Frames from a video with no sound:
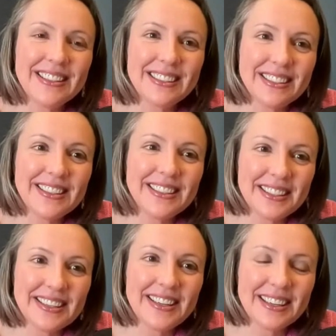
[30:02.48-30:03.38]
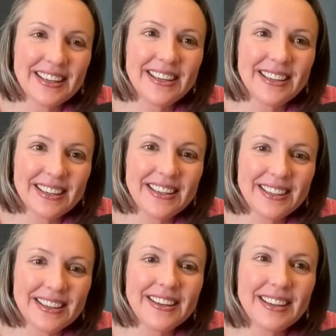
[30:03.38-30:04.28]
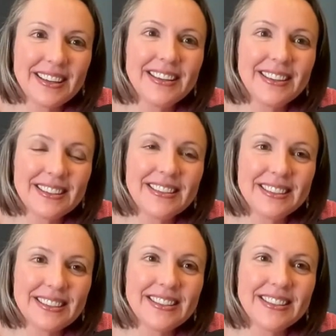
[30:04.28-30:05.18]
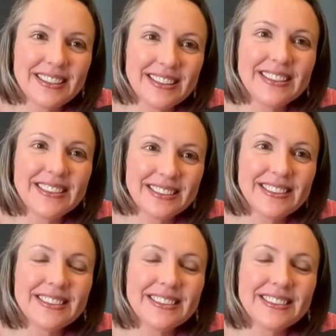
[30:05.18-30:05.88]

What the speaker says: This person isn't speaking.